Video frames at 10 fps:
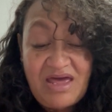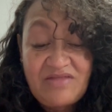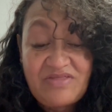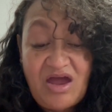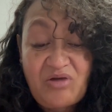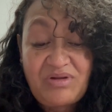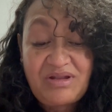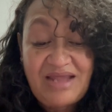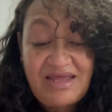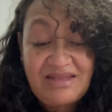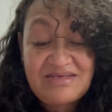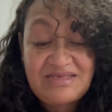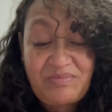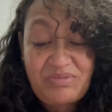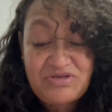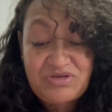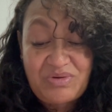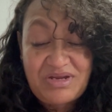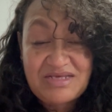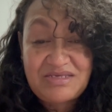They are relentlessly
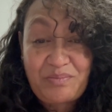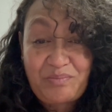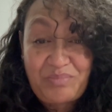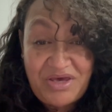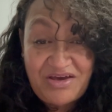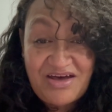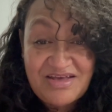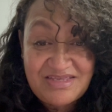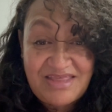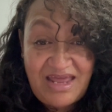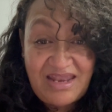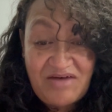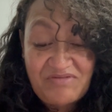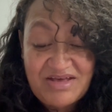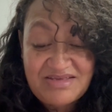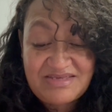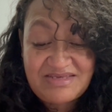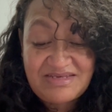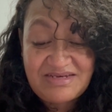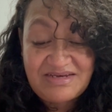pursuing us because they love
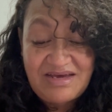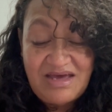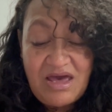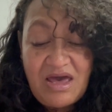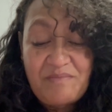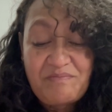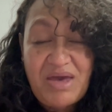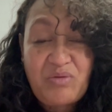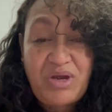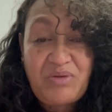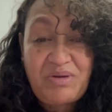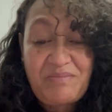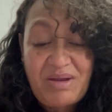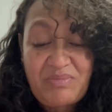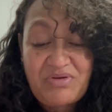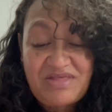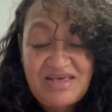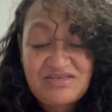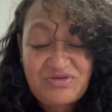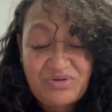us. May we remember
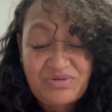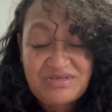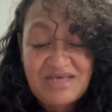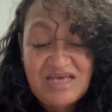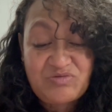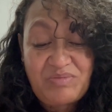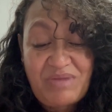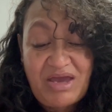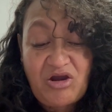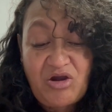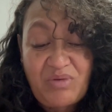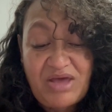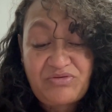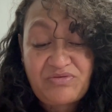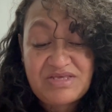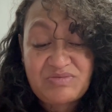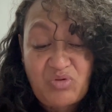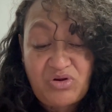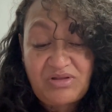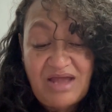these truths as we make our way through this
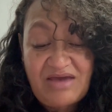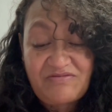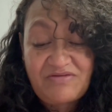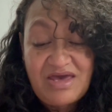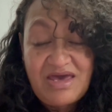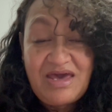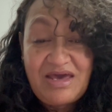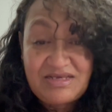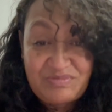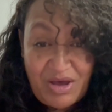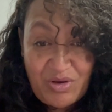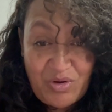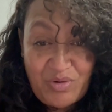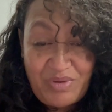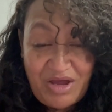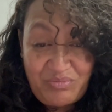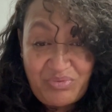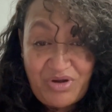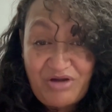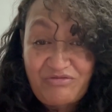mortal life, is my hope and
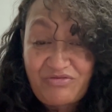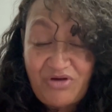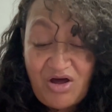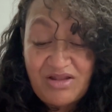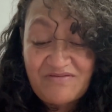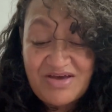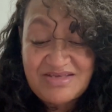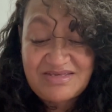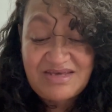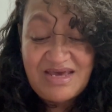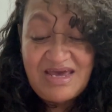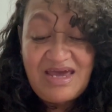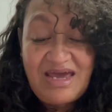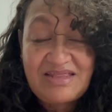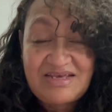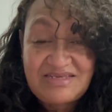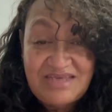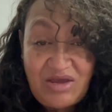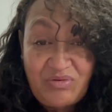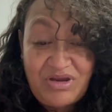prayer for all of us. In the
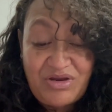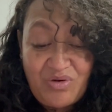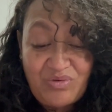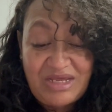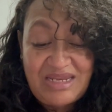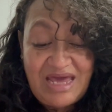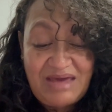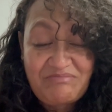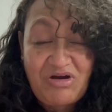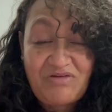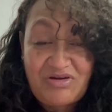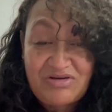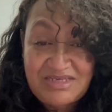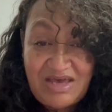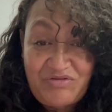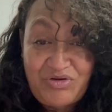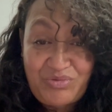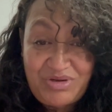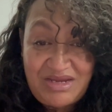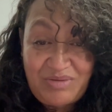sacred and holy name of our Savior and
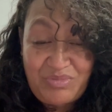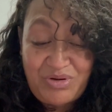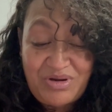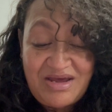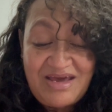Redeemer,